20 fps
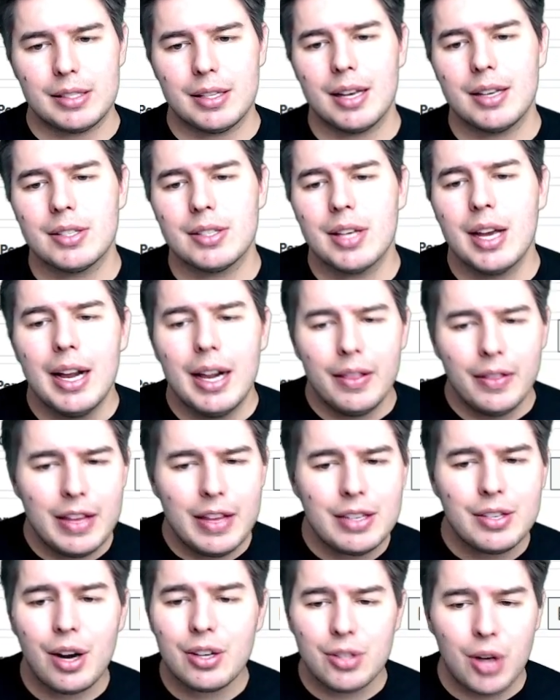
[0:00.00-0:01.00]
Because
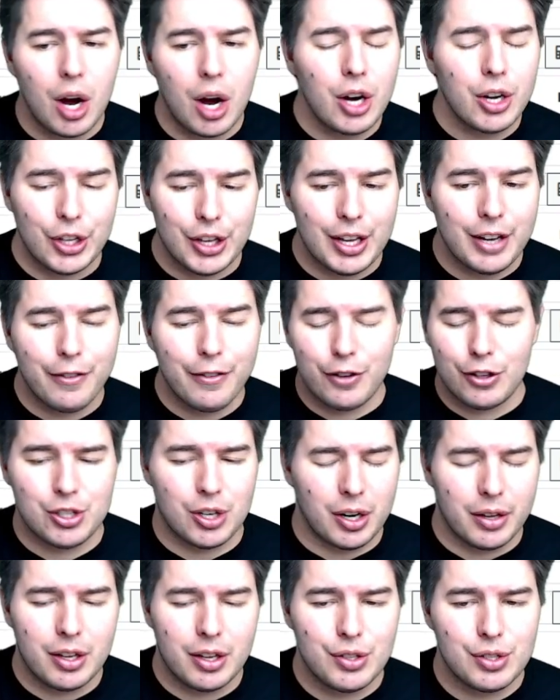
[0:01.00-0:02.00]
these cards are good for
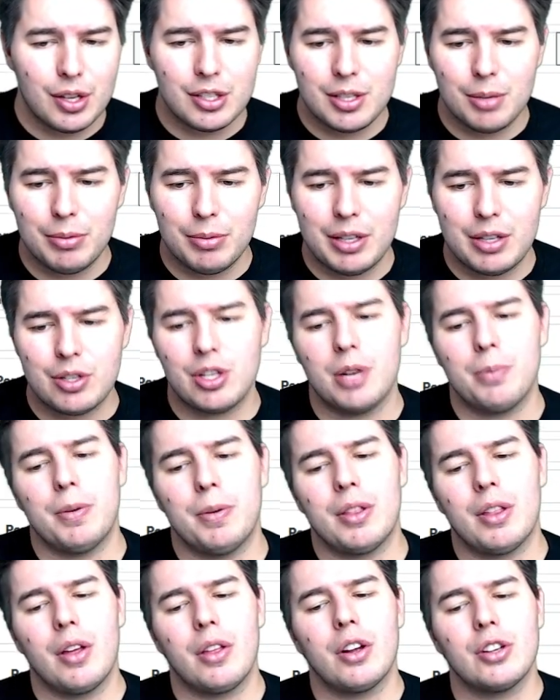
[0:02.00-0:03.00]
sure. There's some things that are good,
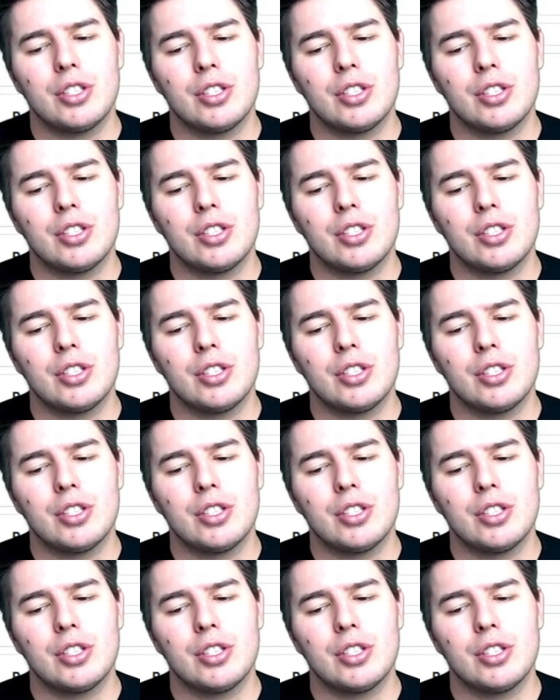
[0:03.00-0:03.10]
but there's